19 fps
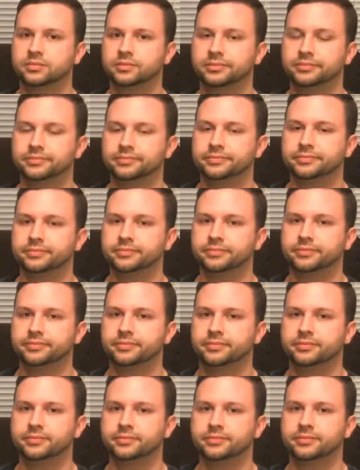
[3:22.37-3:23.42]

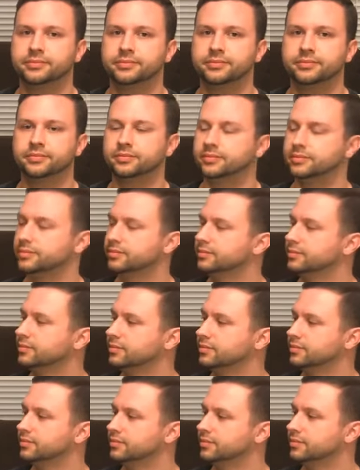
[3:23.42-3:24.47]

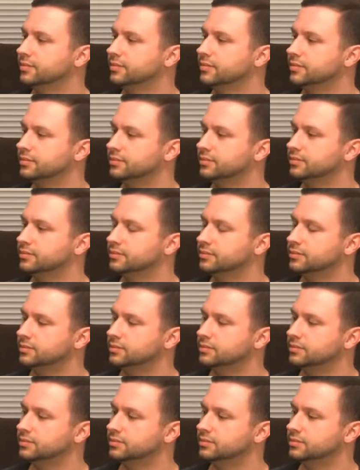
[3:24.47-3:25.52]

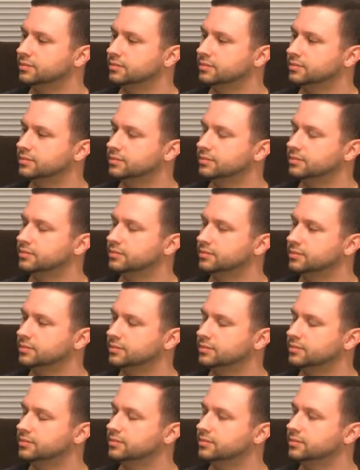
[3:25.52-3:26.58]

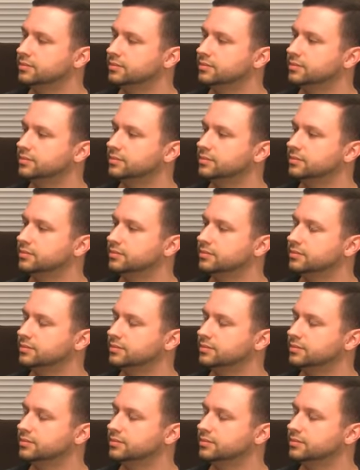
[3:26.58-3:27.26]
The person shown says nothing.